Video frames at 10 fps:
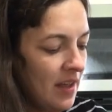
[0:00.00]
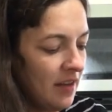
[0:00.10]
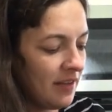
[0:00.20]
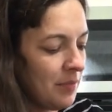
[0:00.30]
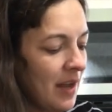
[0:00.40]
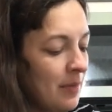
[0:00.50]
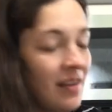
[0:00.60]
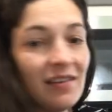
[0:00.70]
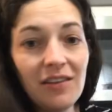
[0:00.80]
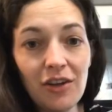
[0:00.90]
Sometimes
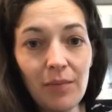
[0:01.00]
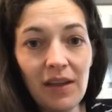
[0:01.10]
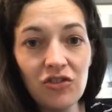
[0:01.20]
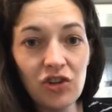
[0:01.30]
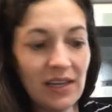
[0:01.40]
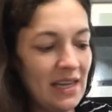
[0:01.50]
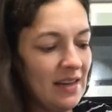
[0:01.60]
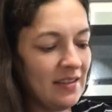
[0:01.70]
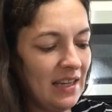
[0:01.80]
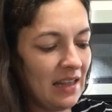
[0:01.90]
it's a little bit tricky
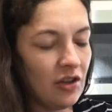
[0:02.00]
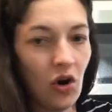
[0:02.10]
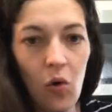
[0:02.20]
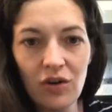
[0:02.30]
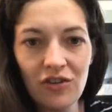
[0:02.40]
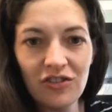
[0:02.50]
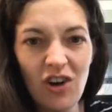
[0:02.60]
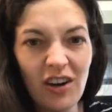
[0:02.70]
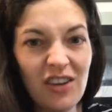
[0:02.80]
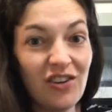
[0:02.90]
to get the corner
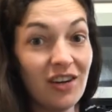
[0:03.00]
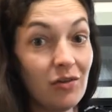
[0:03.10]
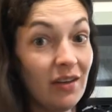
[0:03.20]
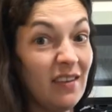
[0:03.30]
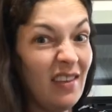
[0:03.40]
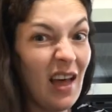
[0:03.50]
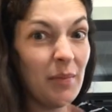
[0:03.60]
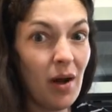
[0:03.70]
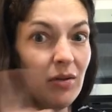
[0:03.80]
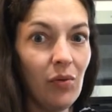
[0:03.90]
started. You're gonna really see that
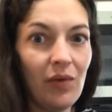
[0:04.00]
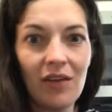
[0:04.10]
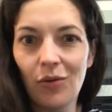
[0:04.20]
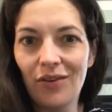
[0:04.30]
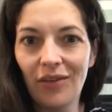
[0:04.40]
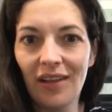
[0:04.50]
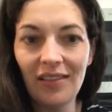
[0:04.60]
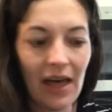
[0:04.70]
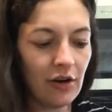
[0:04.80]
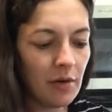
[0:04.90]
probably whenever we do the
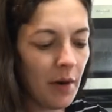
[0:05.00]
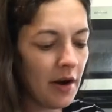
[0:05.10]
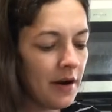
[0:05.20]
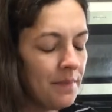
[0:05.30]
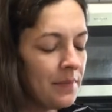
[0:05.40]
letter part.